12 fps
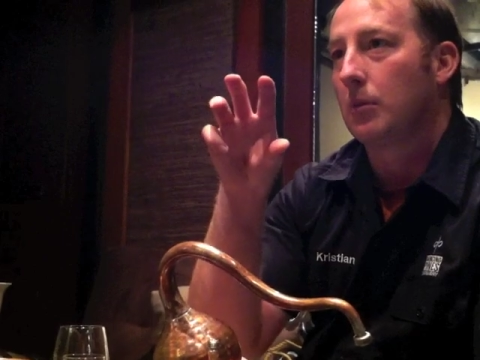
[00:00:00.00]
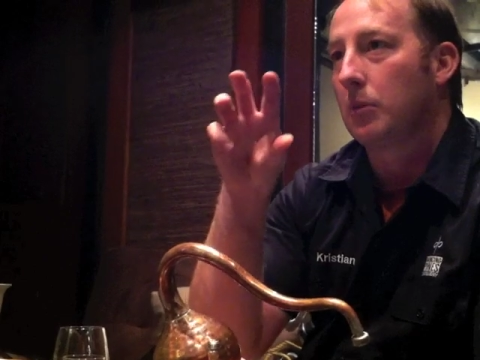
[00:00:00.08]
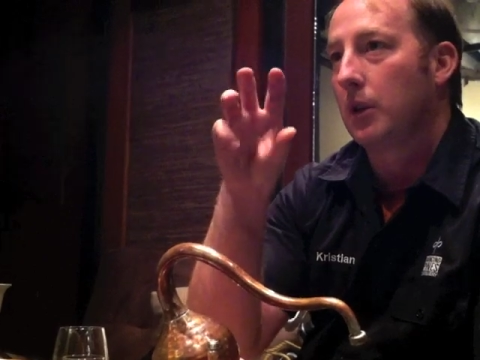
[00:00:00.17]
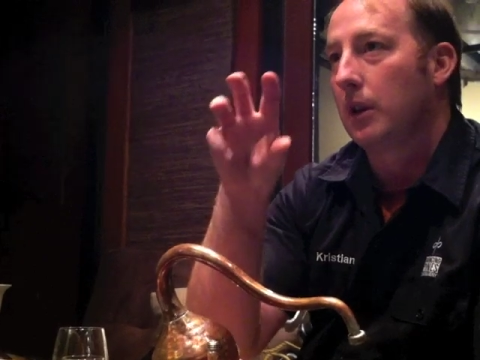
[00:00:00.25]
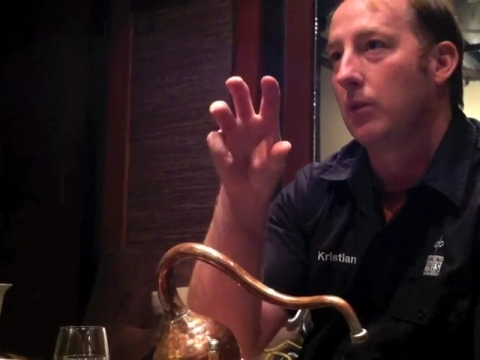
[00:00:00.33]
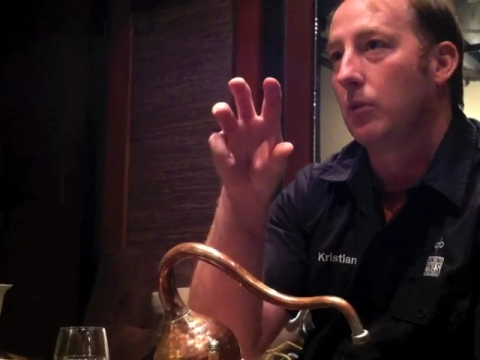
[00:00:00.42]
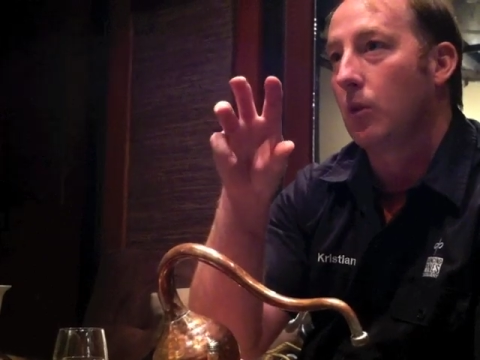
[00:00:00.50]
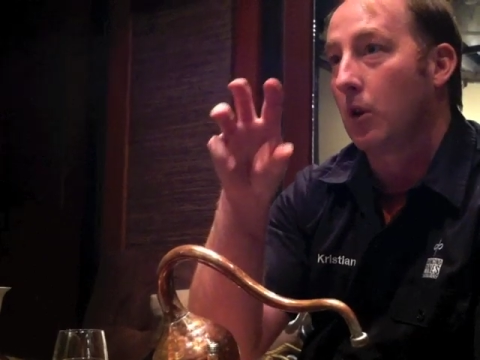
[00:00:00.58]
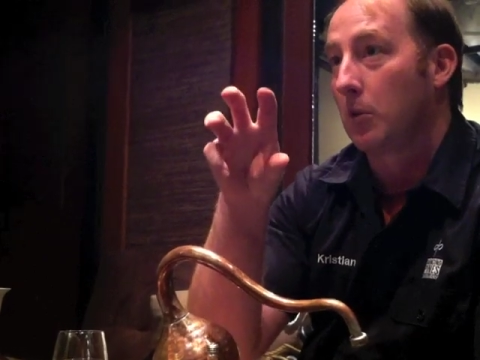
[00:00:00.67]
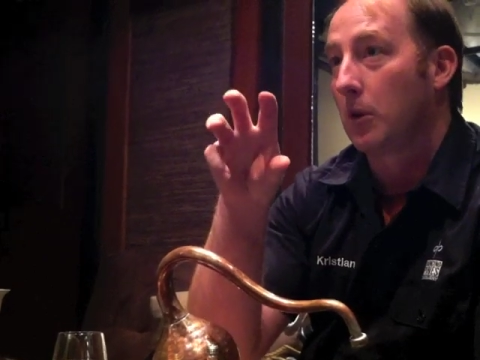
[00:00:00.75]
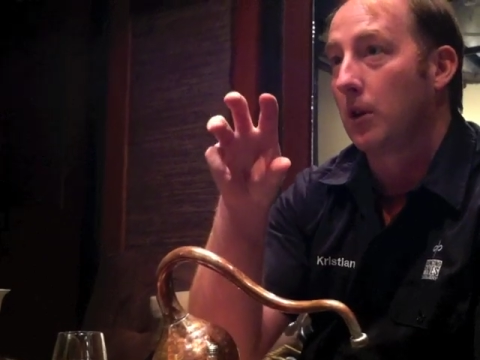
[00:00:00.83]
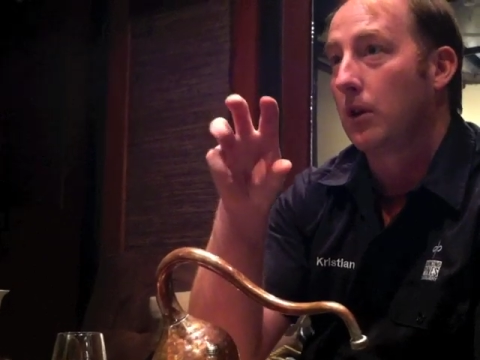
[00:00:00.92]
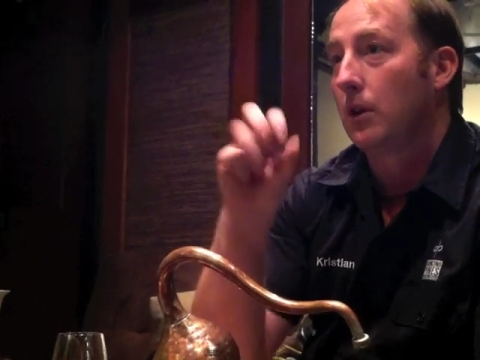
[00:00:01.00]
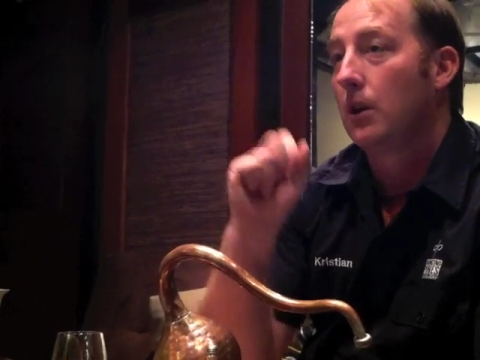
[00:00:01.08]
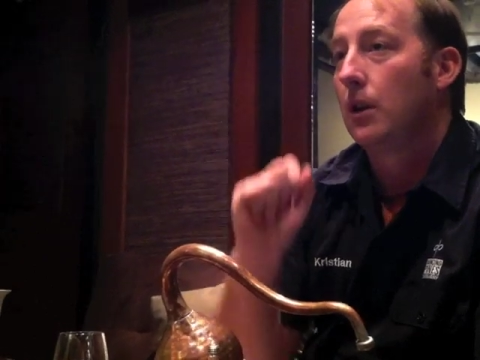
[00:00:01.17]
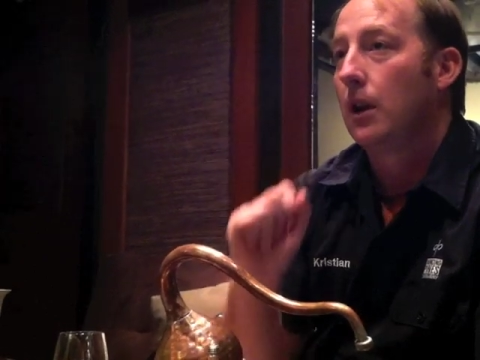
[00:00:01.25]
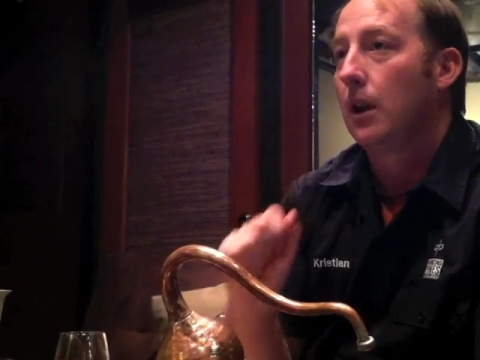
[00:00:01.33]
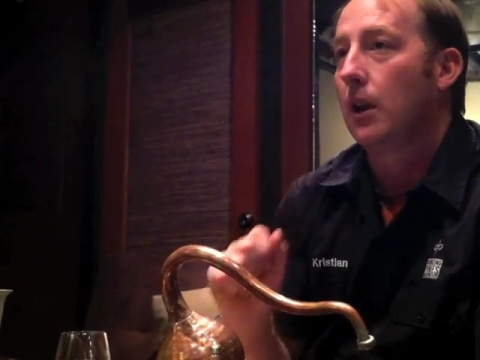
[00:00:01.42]
pre-warmer,
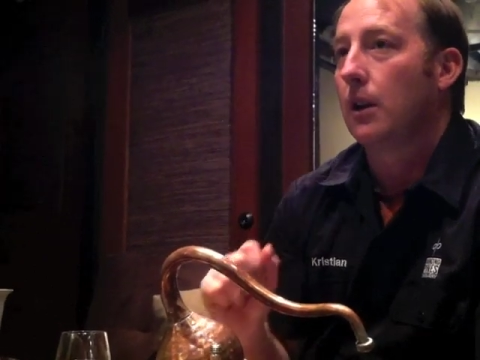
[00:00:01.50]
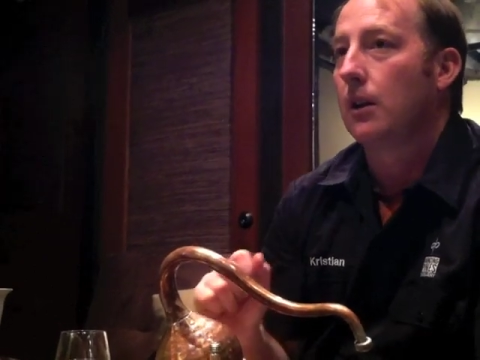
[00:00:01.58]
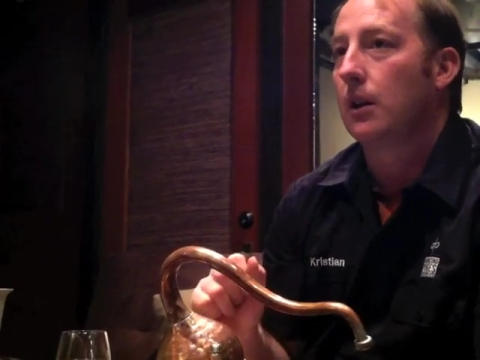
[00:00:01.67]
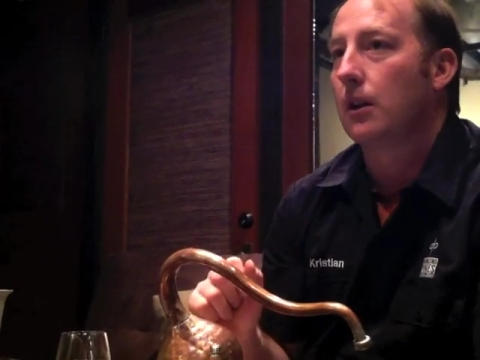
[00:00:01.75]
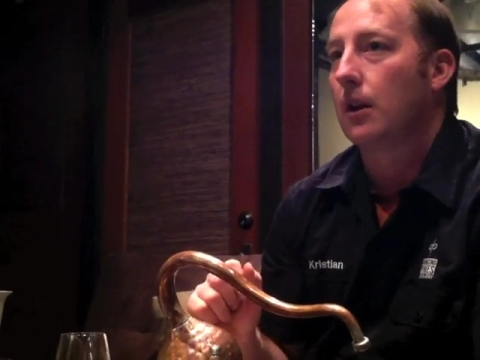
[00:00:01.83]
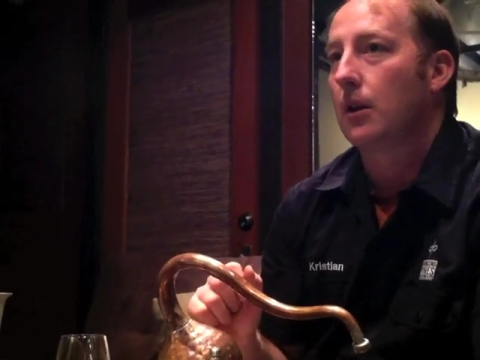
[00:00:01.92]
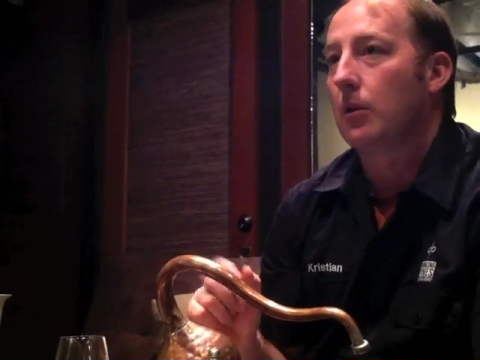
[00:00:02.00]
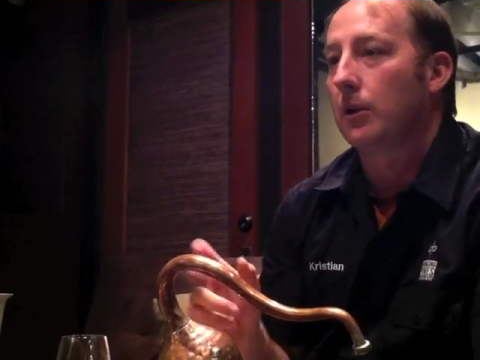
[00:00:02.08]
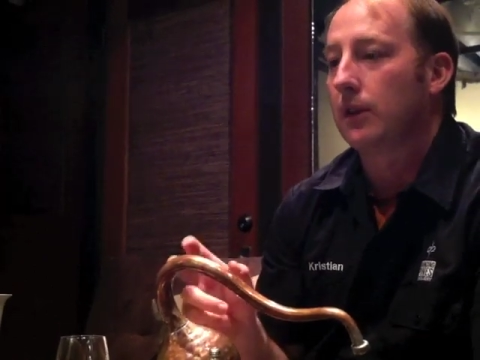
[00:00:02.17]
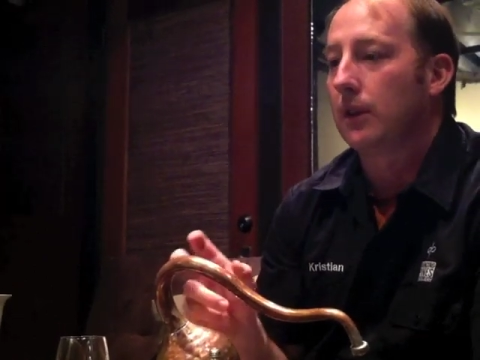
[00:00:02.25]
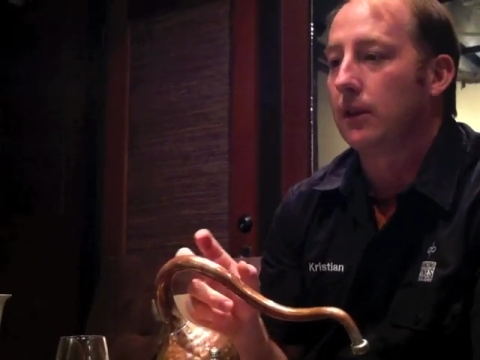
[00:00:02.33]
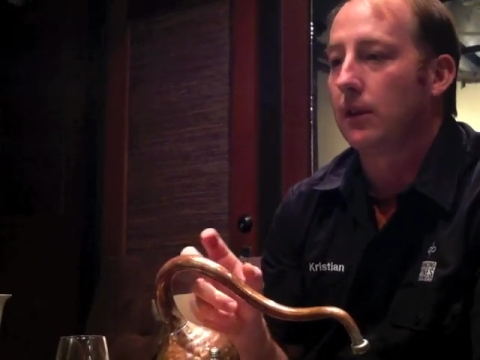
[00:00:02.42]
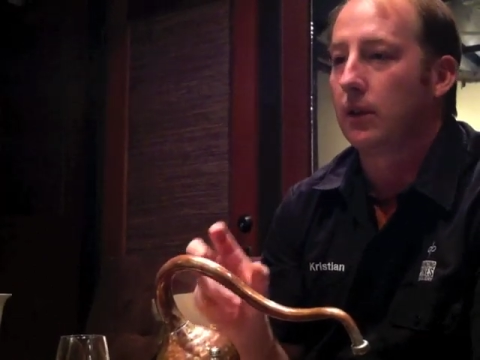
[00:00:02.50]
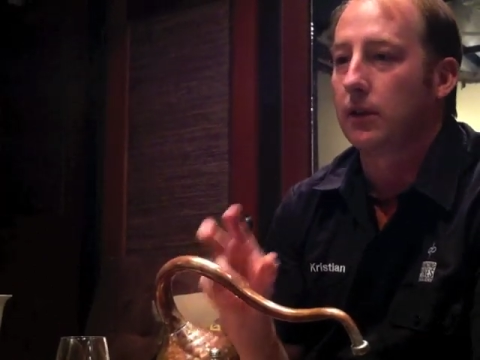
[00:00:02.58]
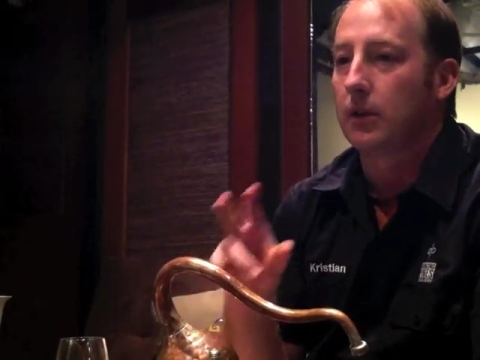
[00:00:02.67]
and in whiskey stills,